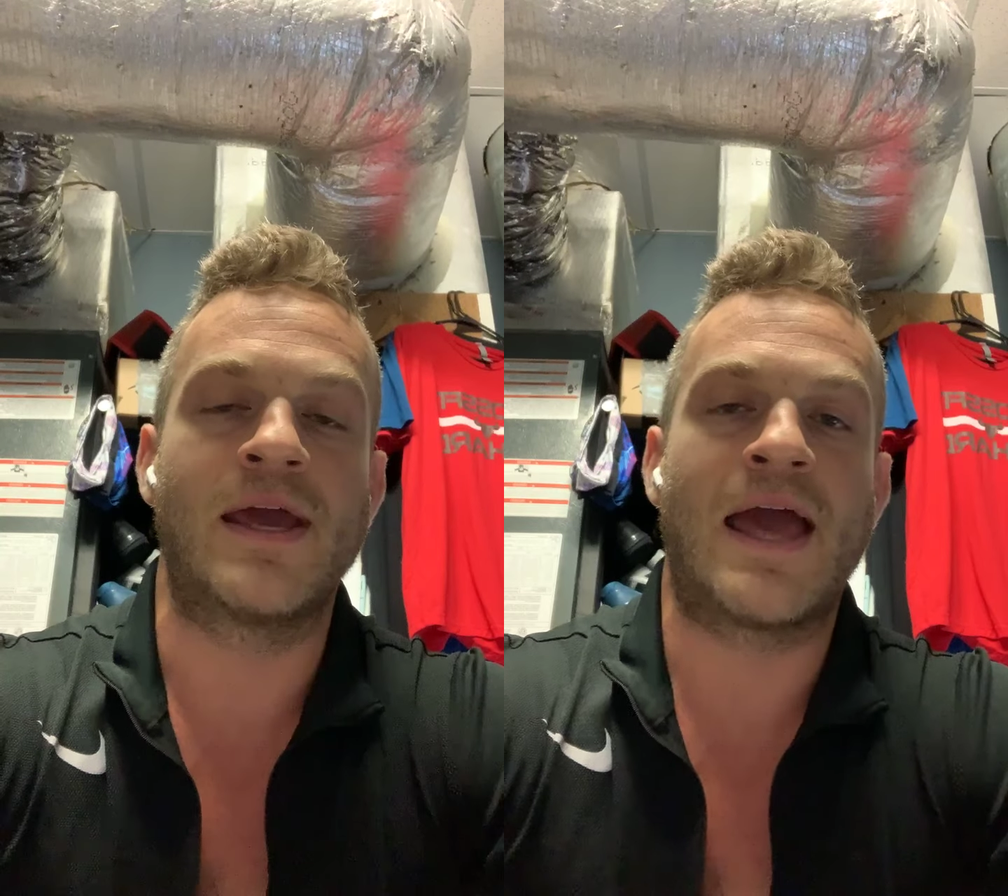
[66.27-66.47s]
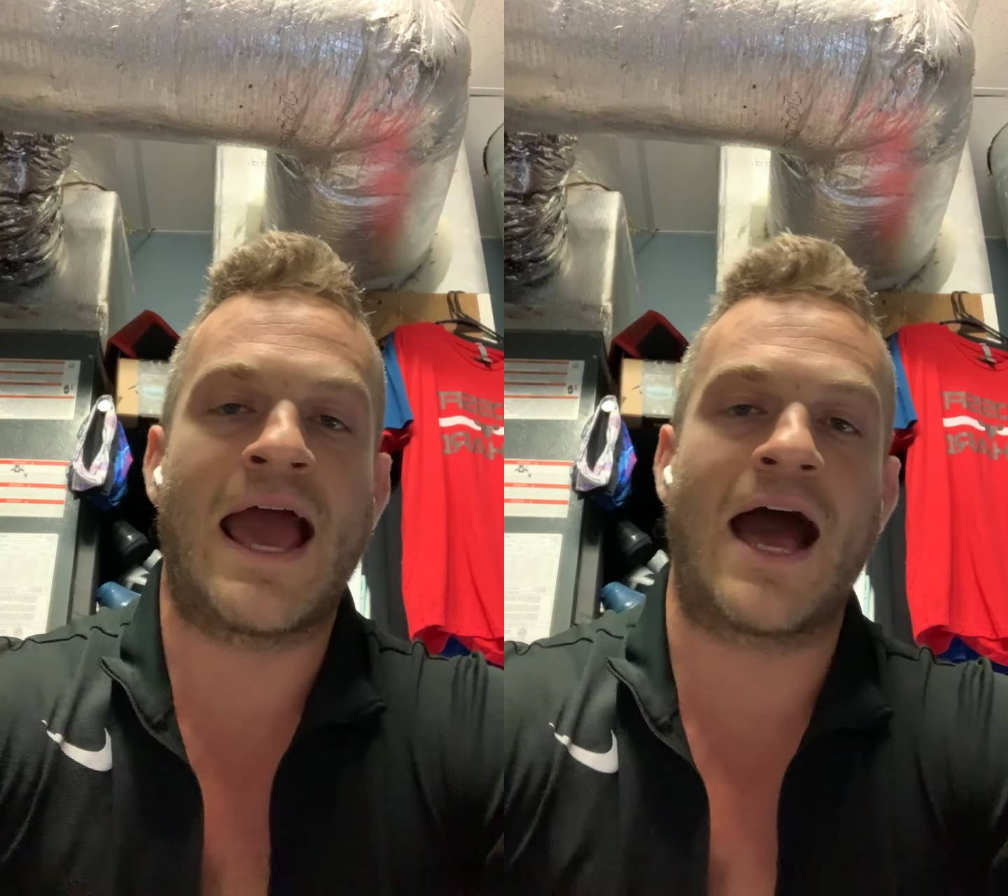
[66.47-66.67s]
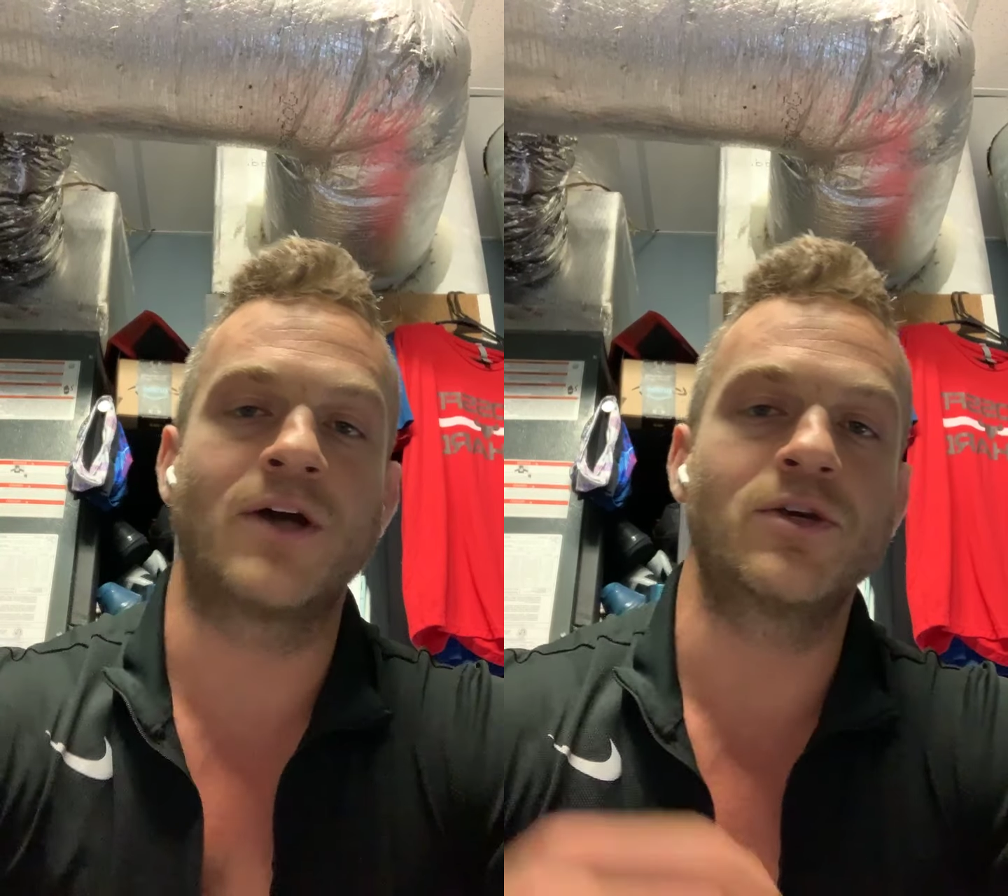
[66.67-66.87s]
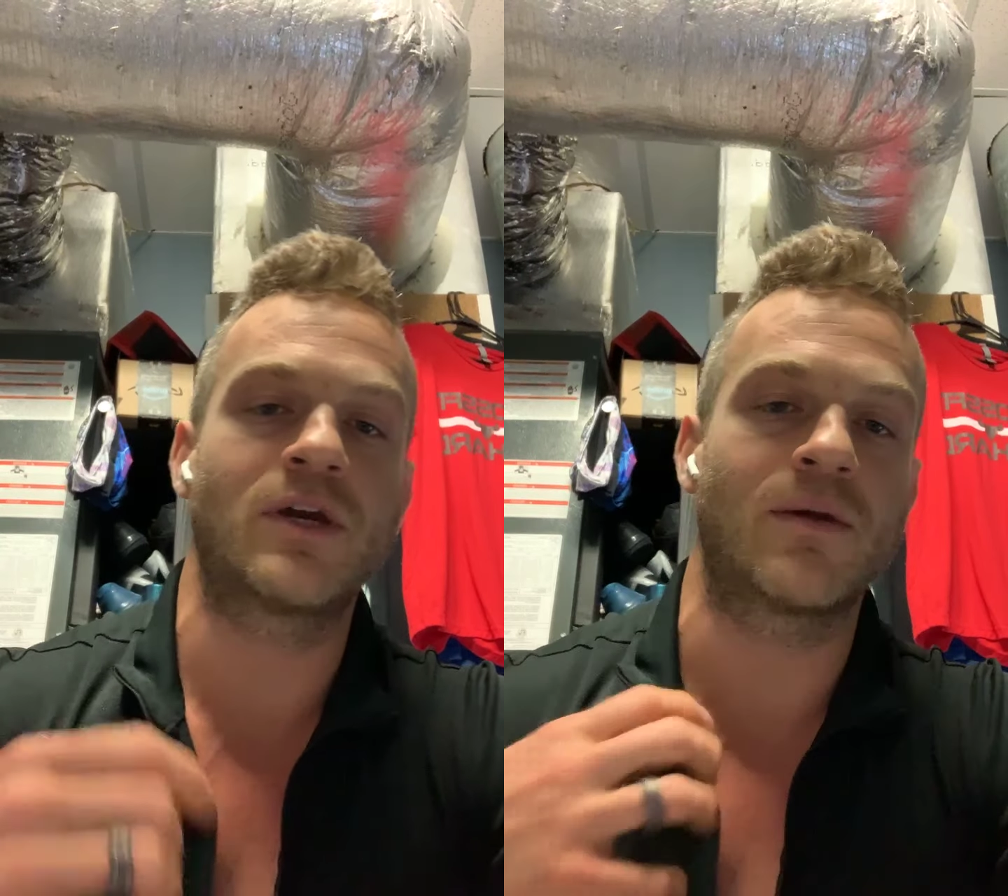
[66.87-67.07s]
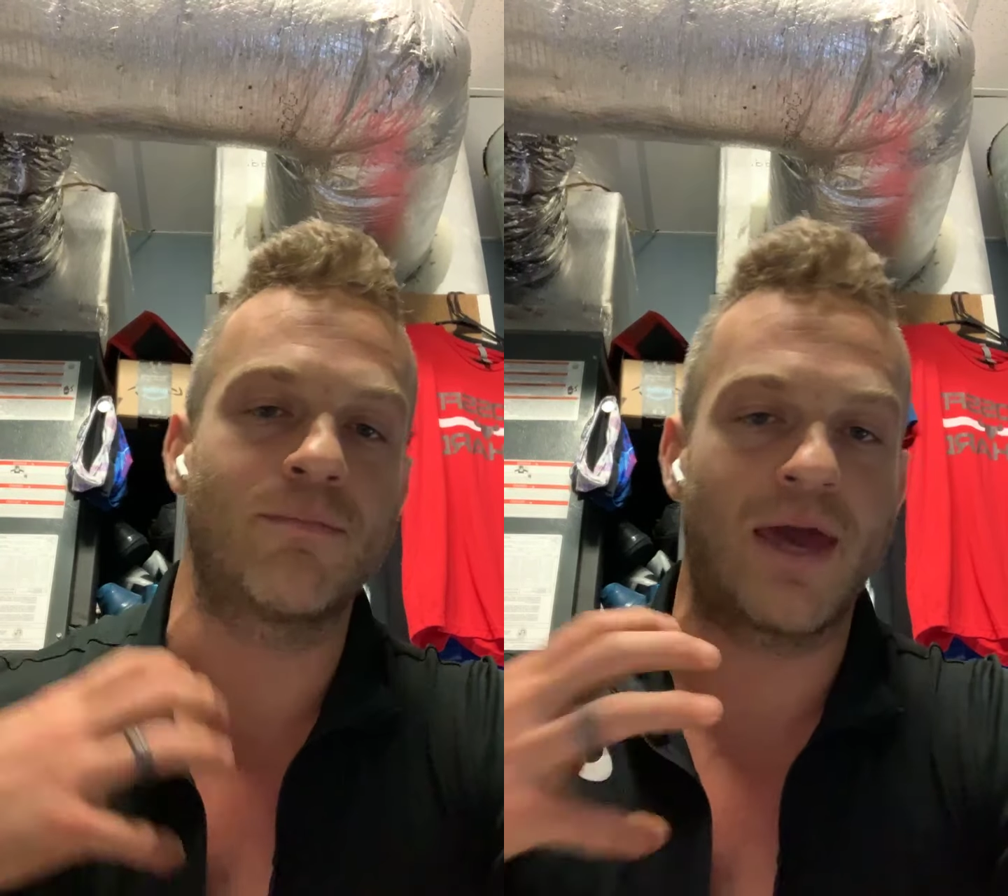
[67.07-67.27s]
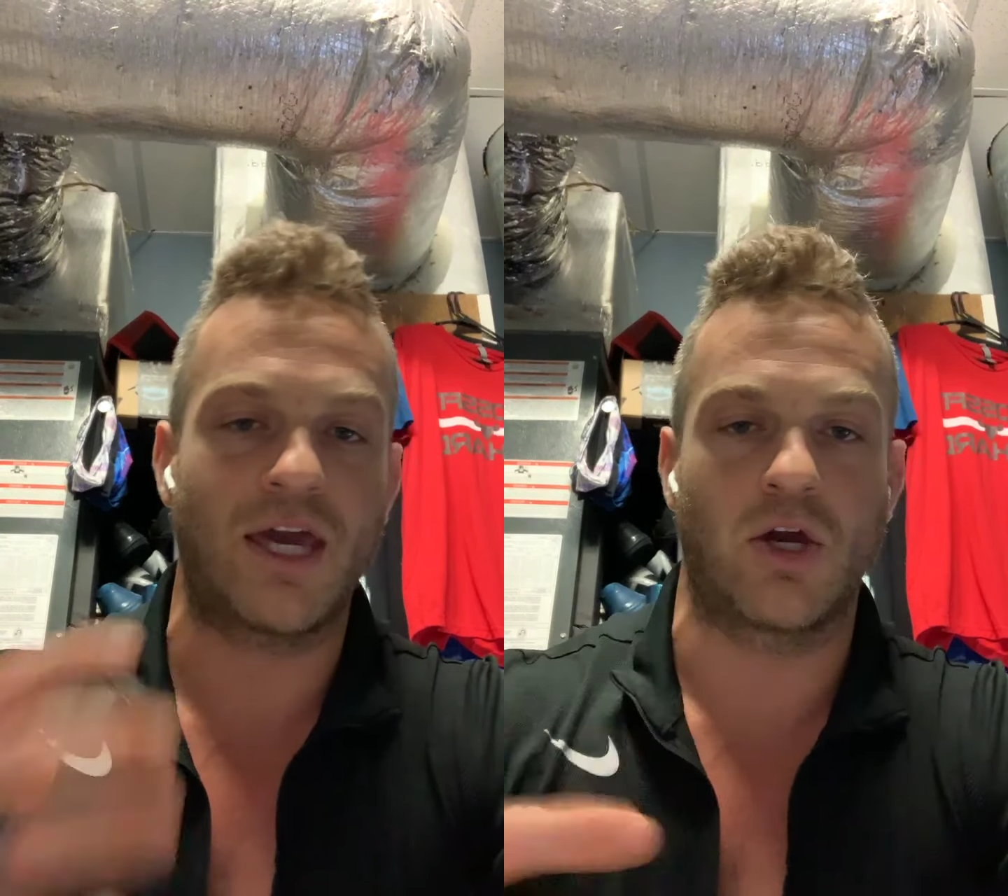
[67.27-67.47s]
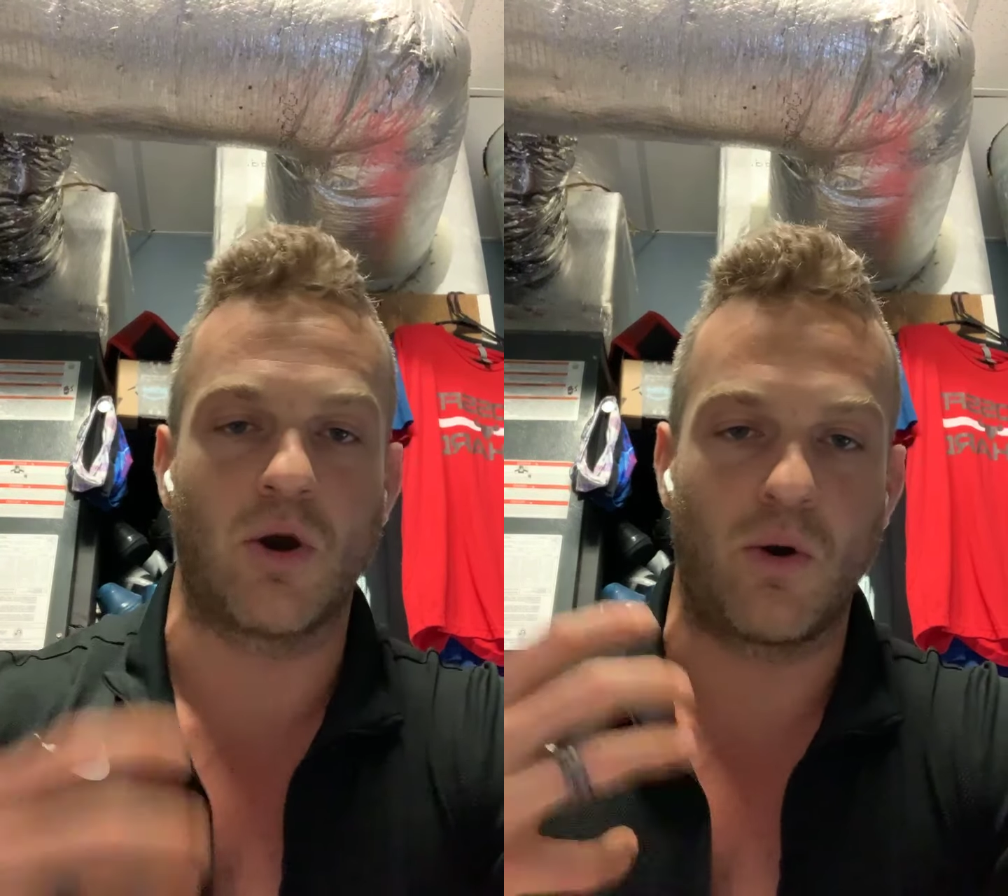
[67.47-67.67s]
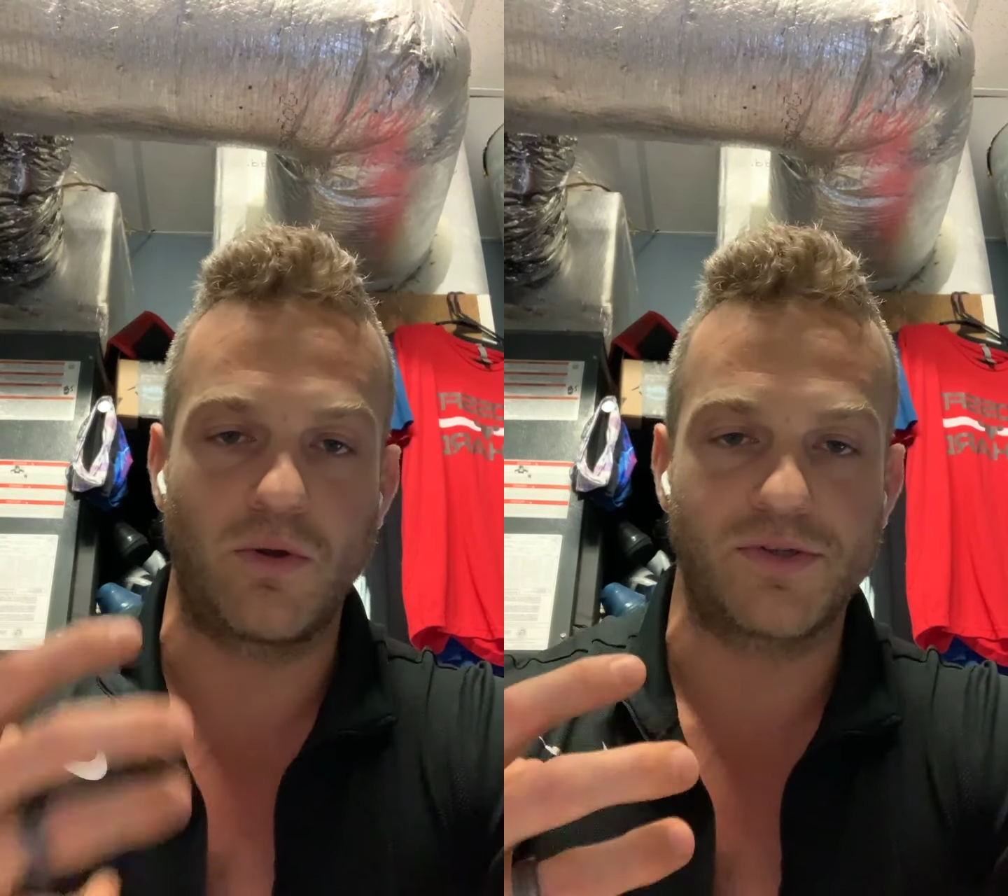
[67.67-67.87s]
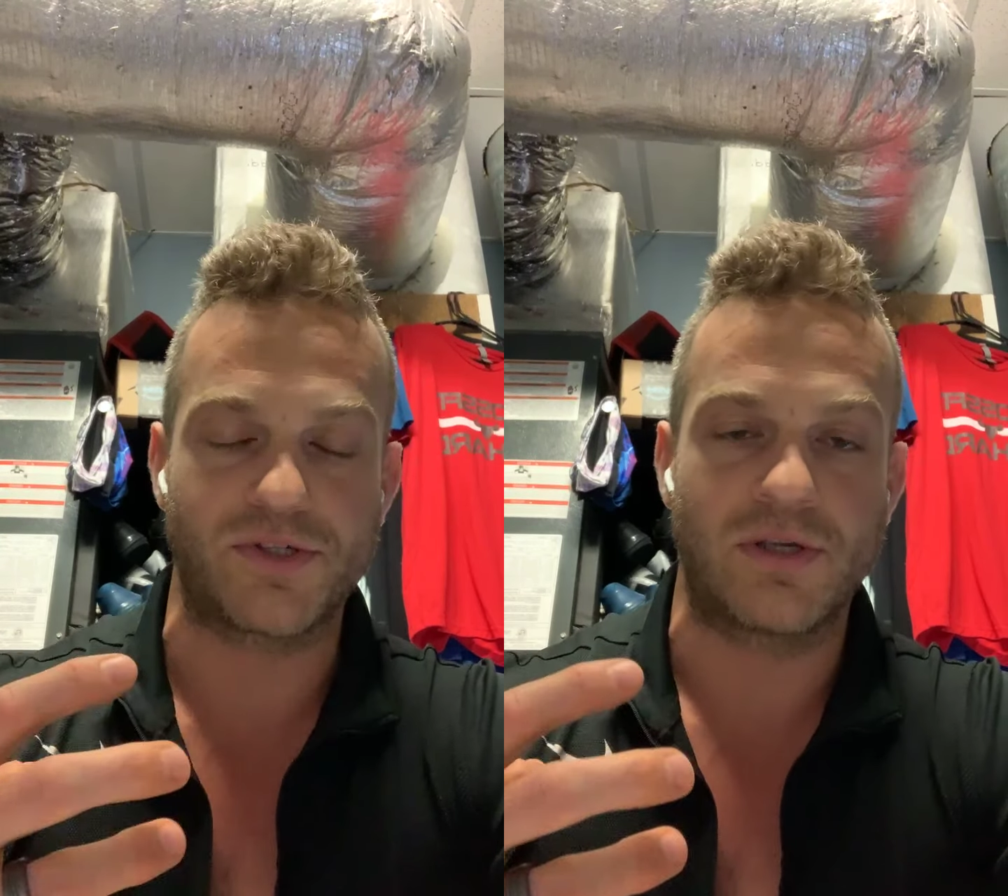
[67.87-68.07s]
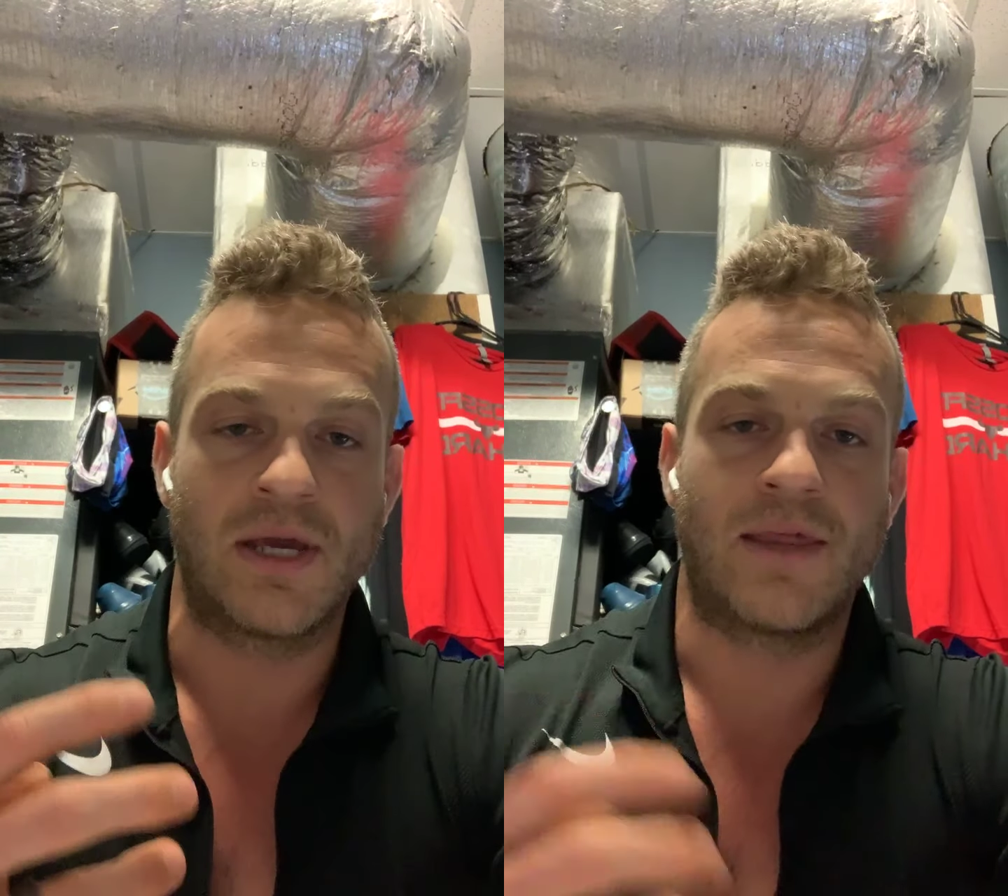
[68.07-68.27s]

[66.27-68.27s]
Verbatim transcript: how you can make goals